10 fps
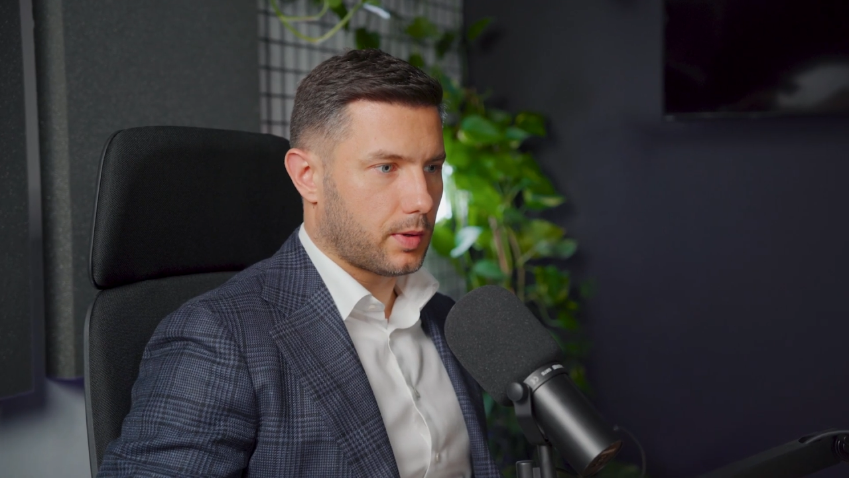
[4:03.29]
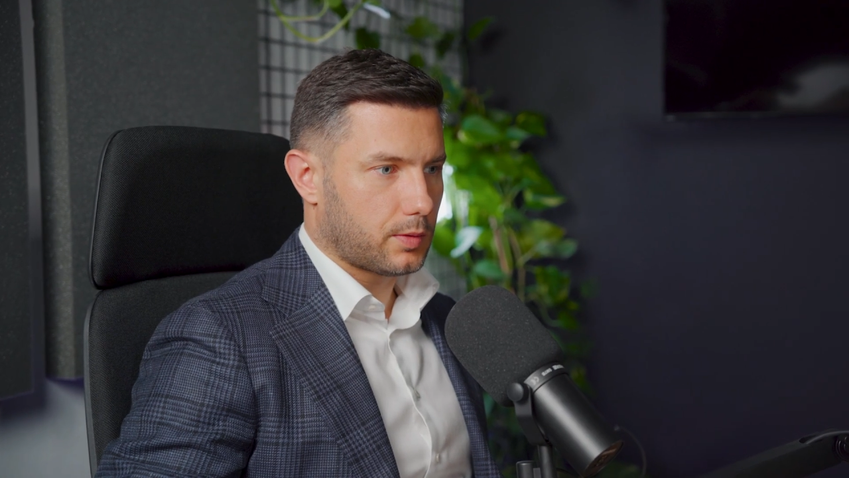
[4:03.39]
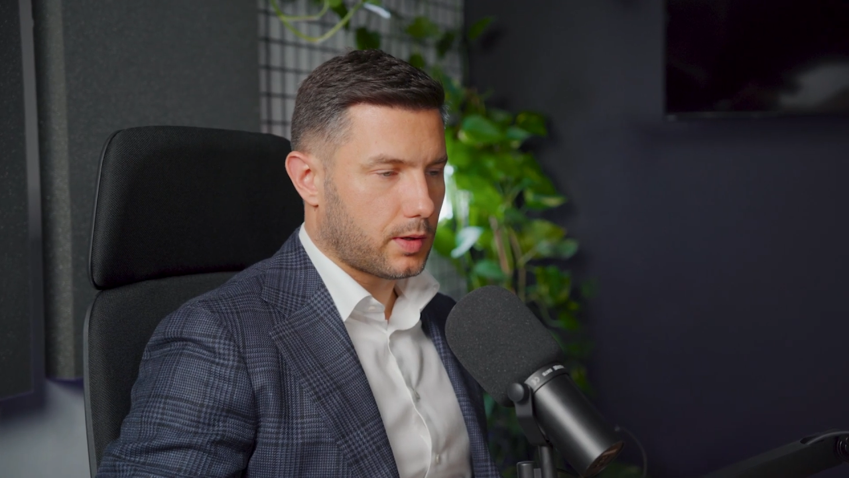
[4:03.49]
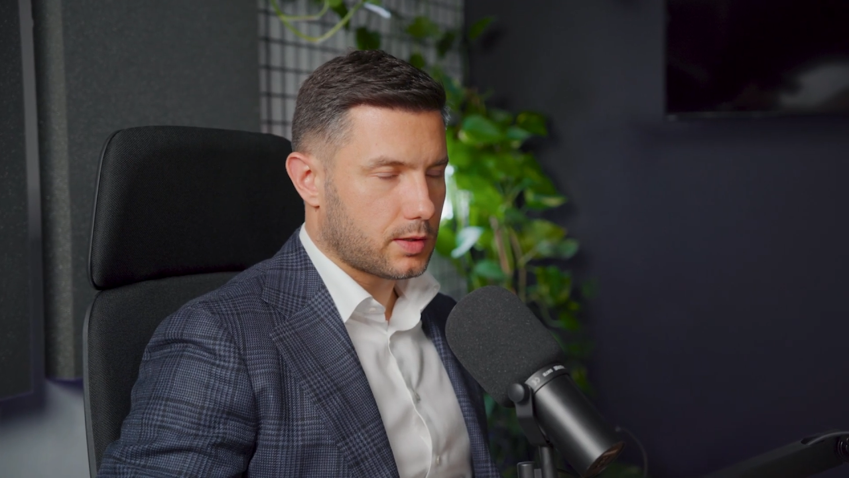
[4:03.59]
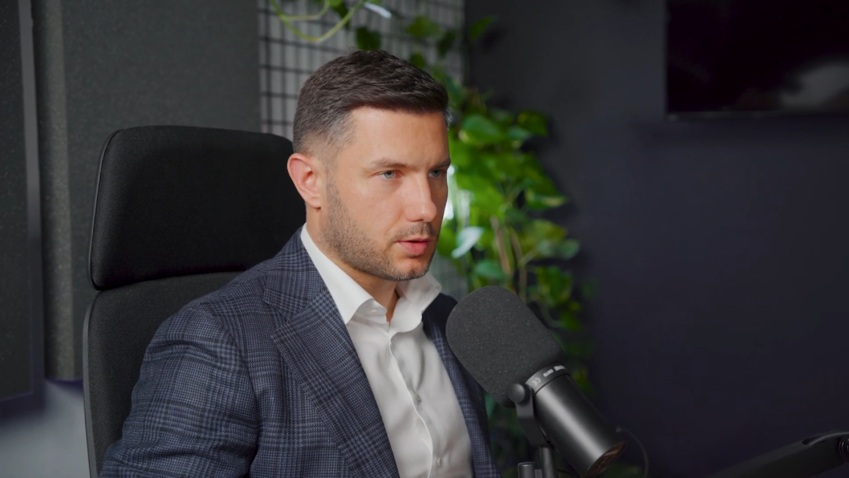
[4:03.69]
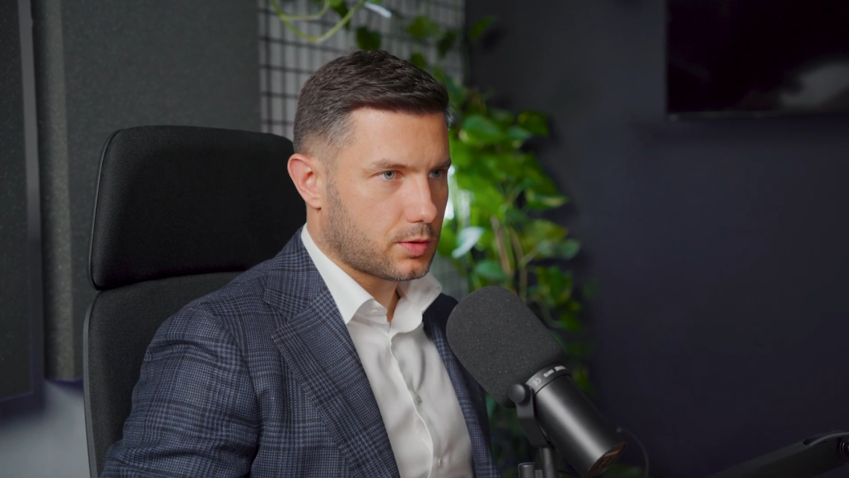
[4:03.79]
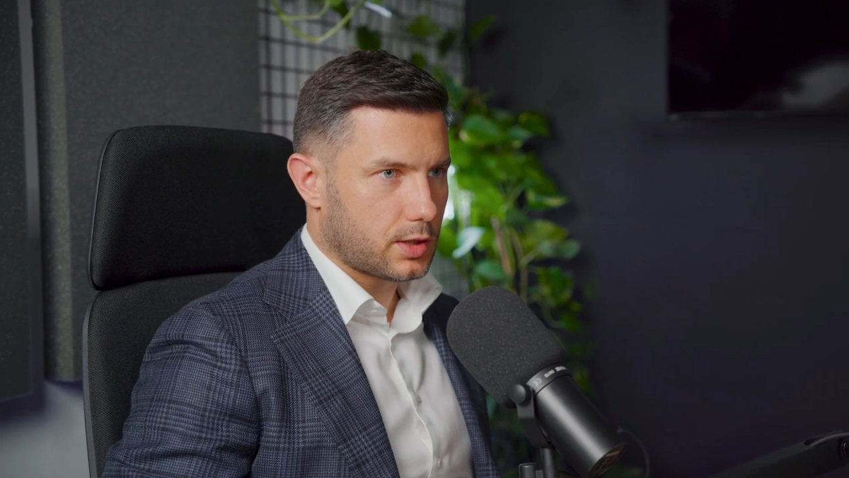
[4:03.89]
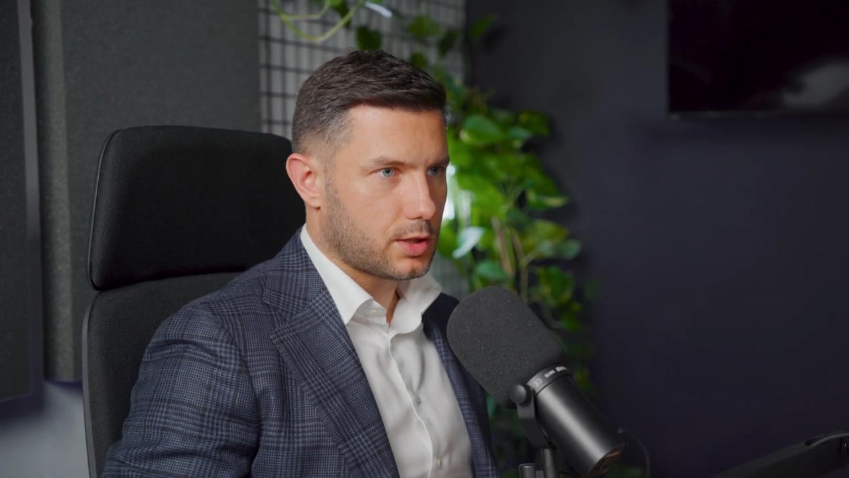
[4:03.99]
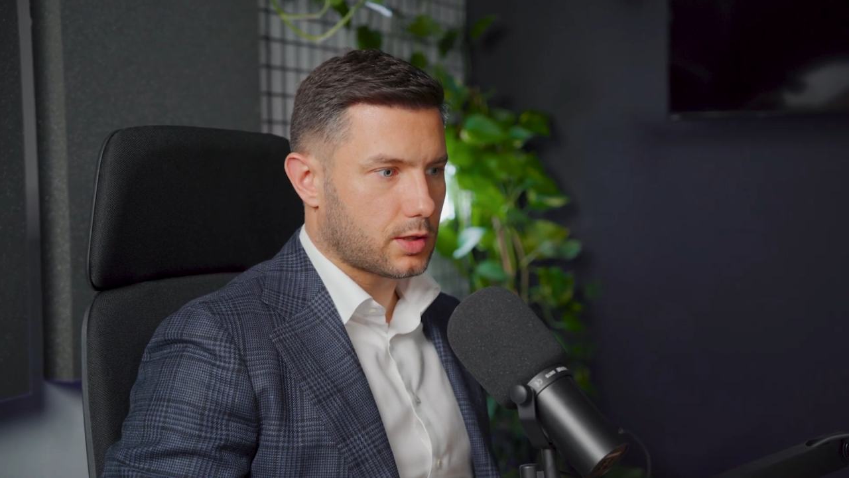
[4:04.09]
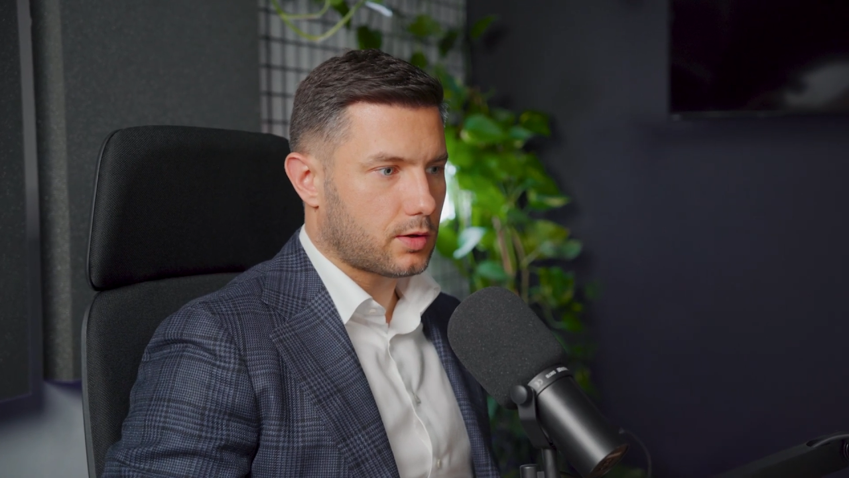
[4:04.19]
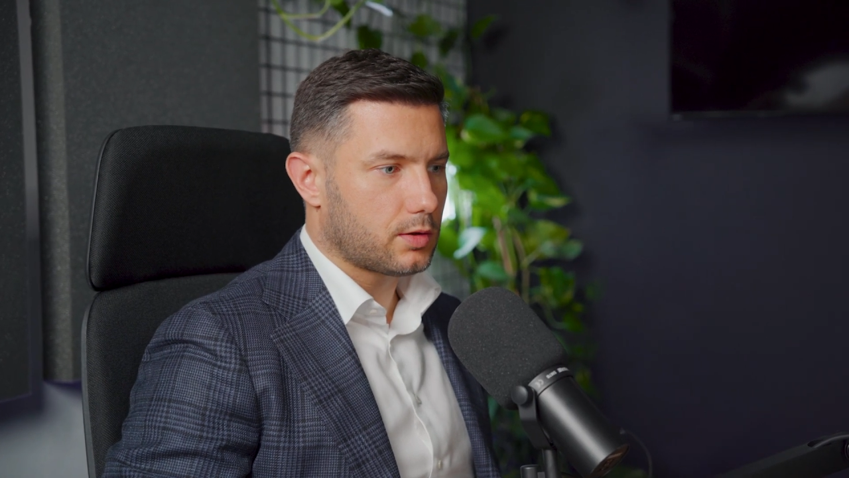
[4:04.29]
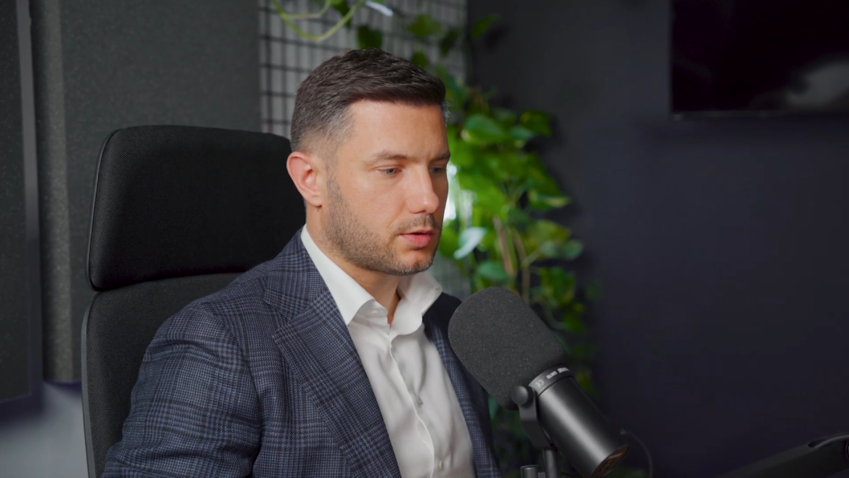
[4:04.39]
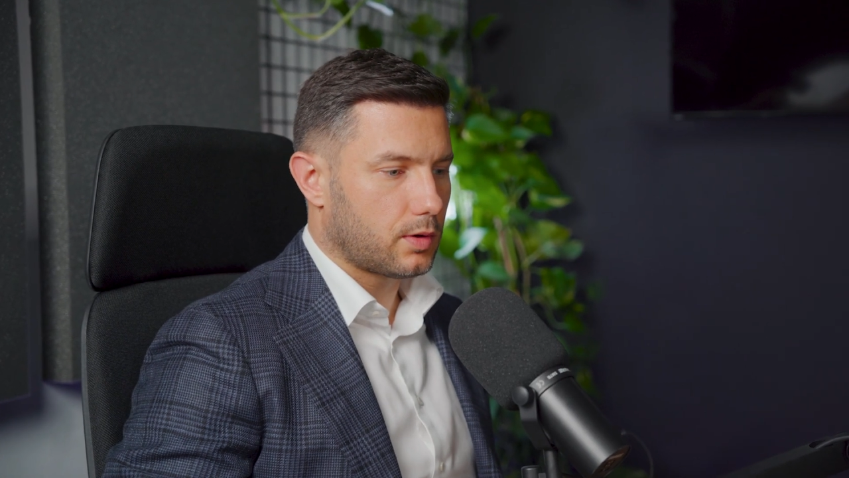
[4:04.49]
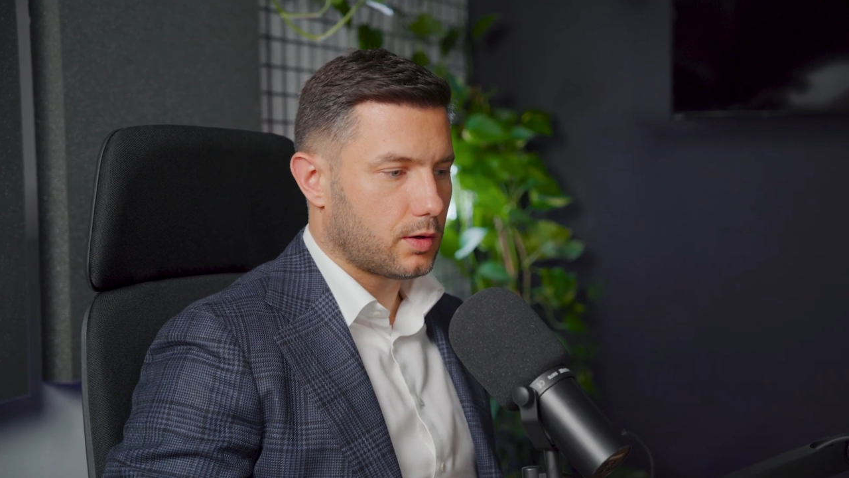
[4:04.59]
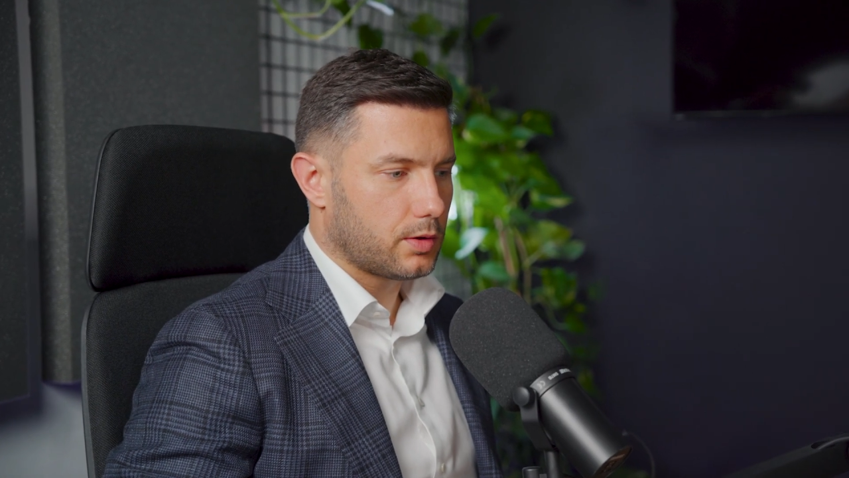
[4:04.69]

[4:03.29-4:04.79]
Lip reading: But once you change the controller,